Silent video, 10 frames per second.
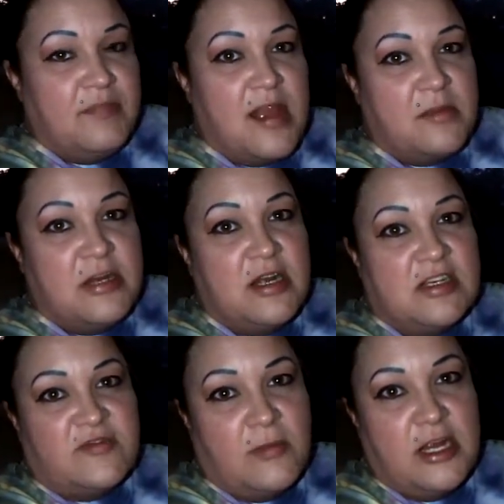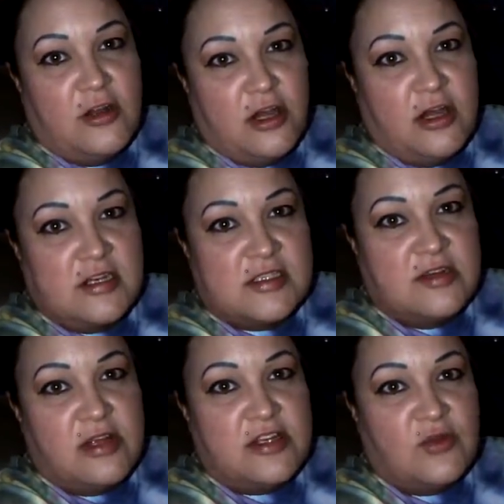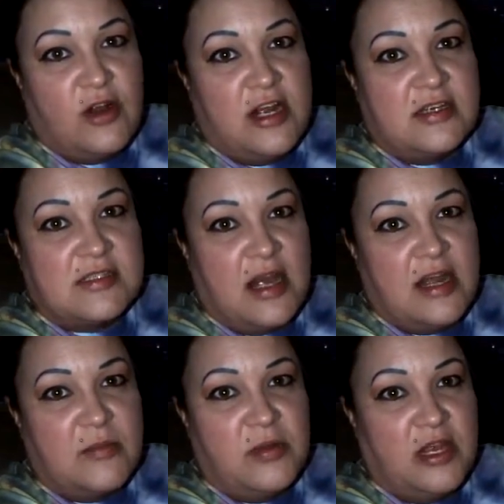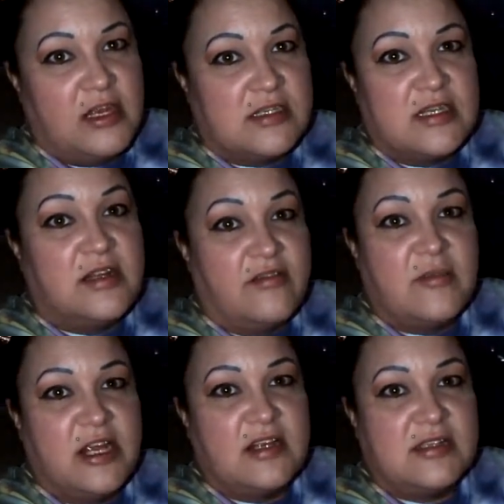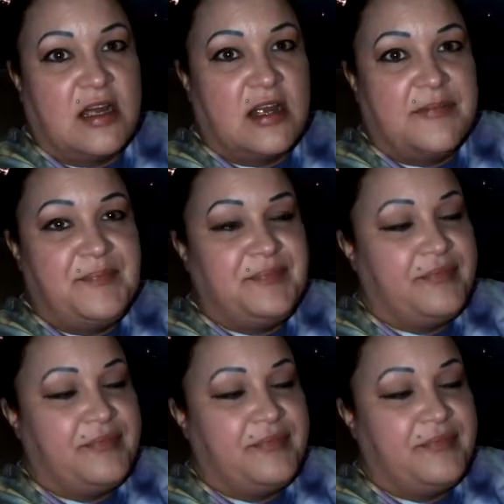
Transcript: that'll be nice for my dogs. They'll get to run outside and play because they love to be outside.